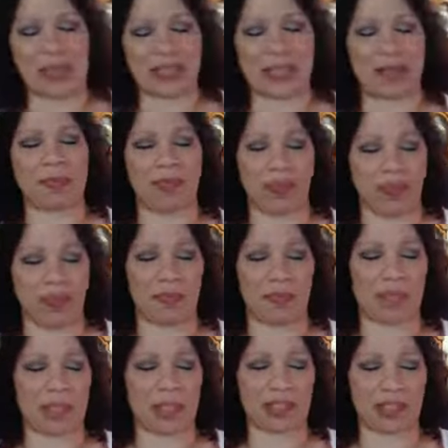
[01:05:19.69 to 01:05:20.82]
Please let me know
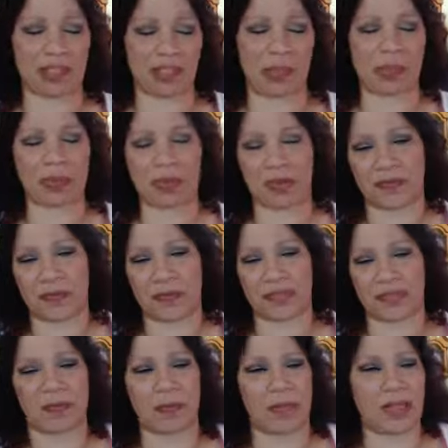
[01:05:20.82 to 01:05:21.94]
if that description
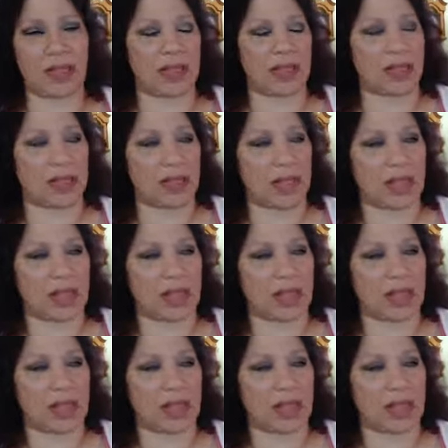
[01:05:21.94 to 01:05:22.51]
fits somebody